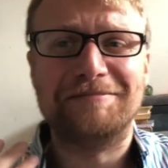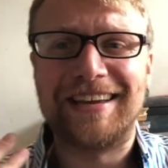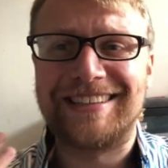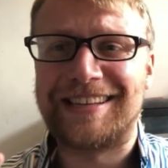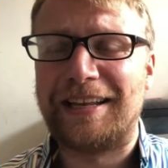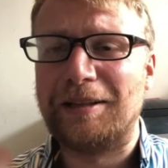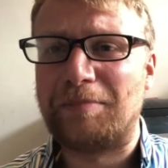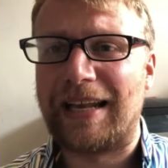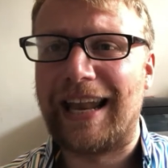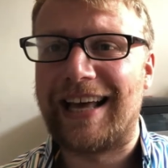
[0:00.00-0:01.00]
It's a little
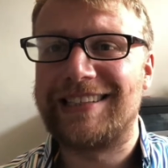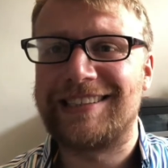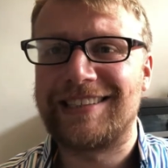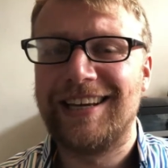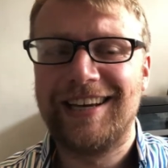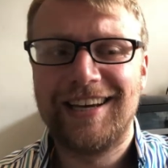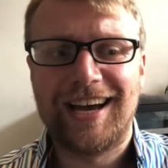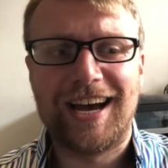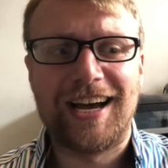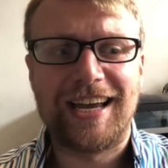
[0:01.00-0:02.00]
bit less
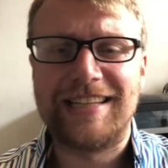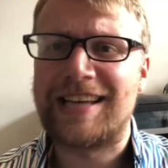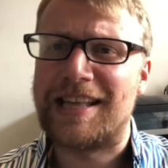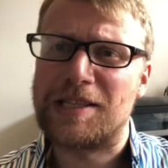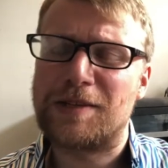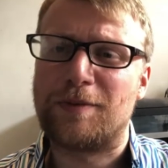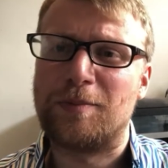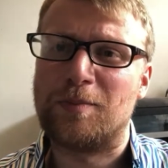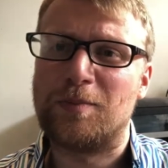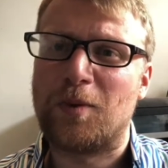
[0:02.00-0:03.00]
intense
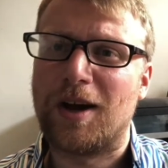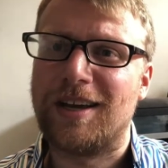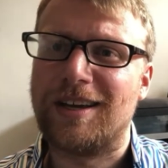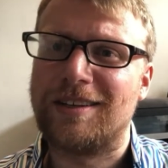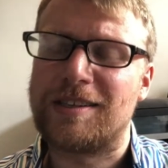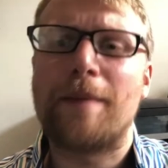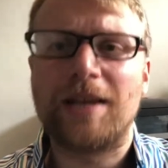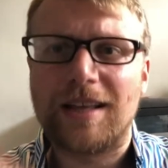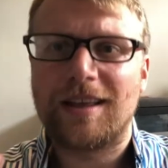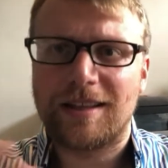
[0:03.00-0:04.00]
from what I understand. I
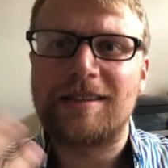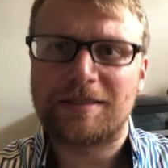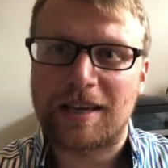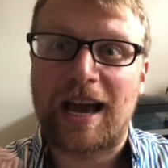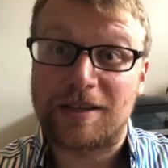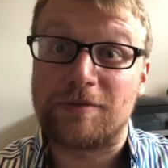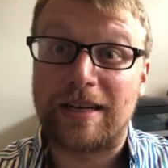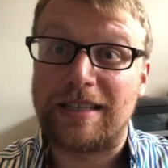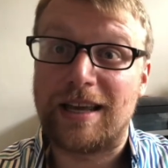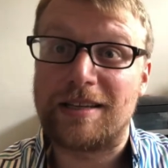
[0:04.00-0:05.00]
mean, it sounds like it has a
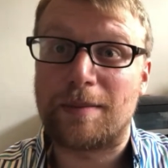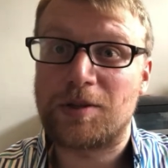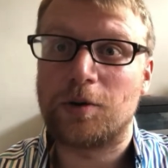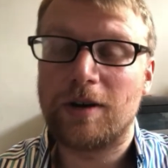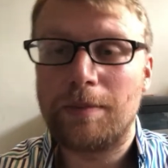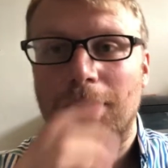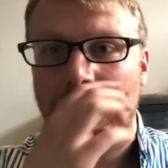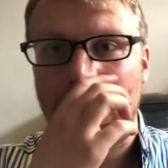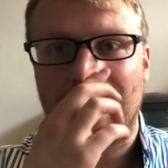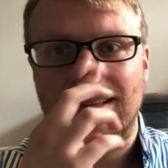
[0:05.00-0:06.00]
really in-depth story, but
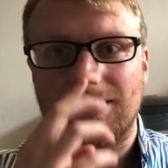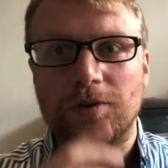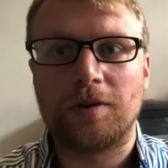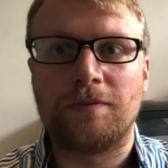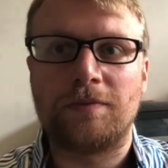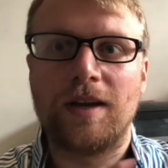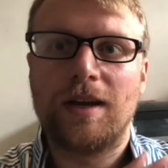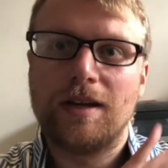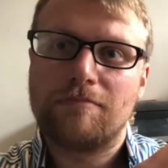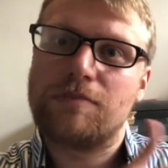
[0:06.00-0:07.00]
it's sort of
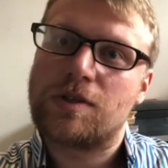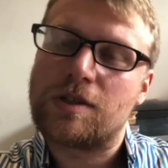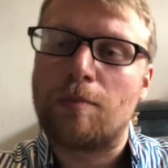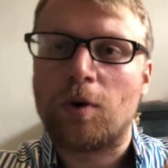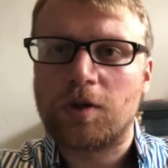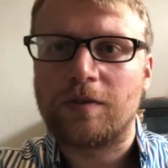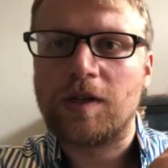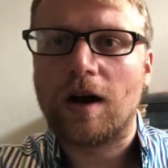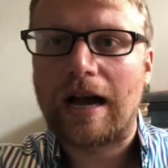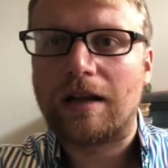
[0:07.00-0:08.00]
somewhat sort of
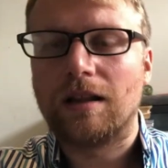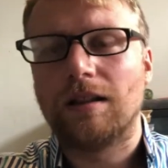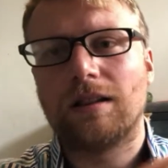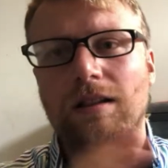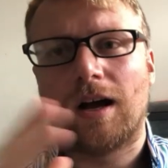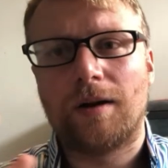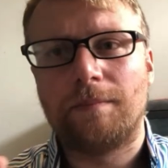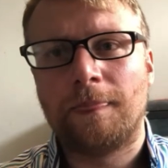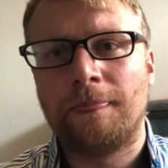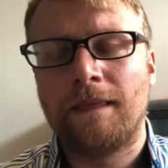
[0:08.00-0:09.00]
young adult
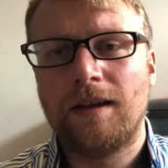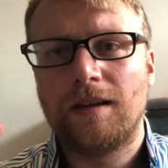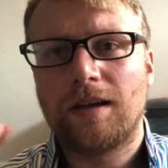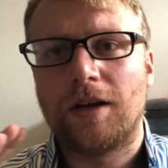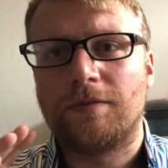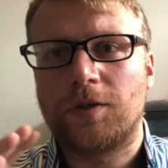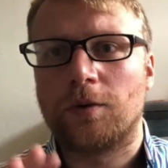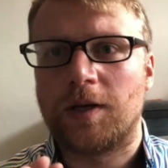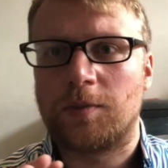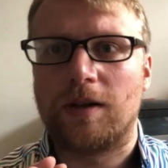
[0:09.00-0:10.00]
kind of
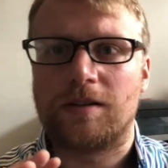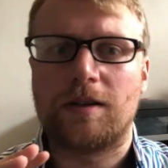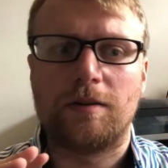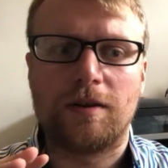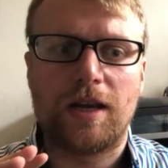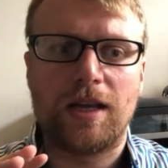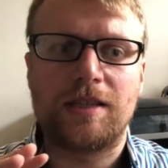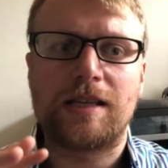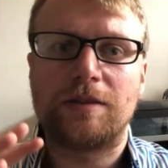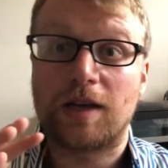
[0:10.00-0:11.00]
story as well. So
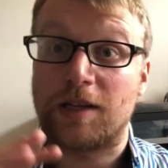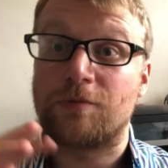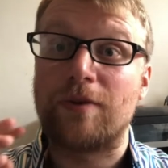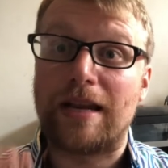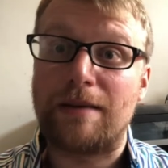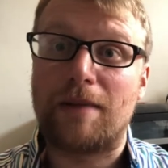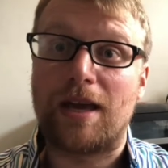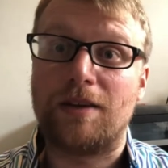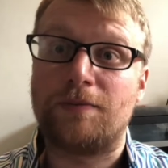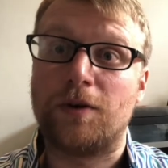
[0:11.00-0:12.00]
it sounds like it's really
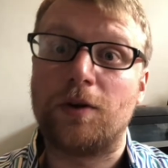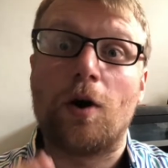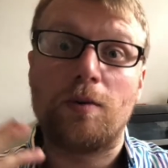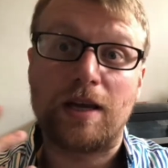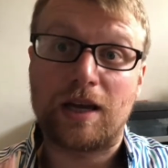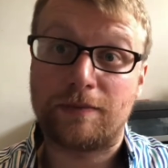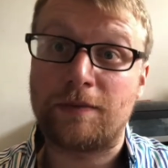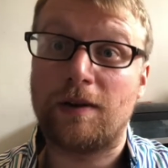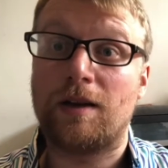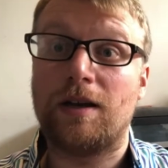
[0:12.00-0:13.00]
made for not only kind of,